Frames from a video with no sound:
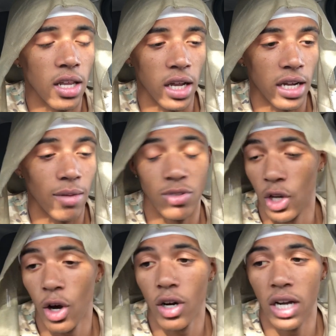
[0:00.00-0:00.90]
like, I'm
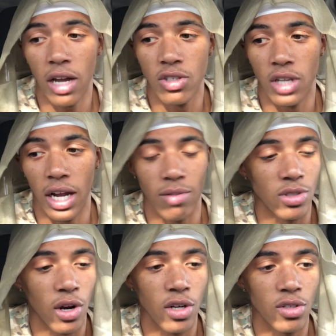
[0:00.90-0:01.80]
sorry. I was like, I'm
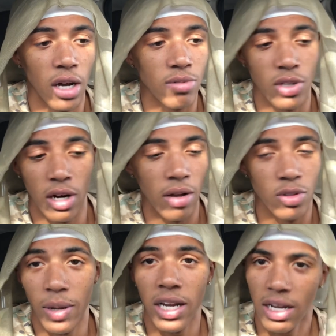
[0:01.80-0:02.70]
sorry, I'm sorry. I
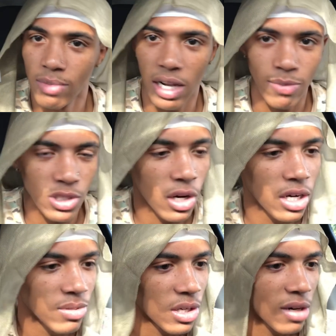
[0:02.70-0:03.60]
was panicking. I'm like, I'm sorry.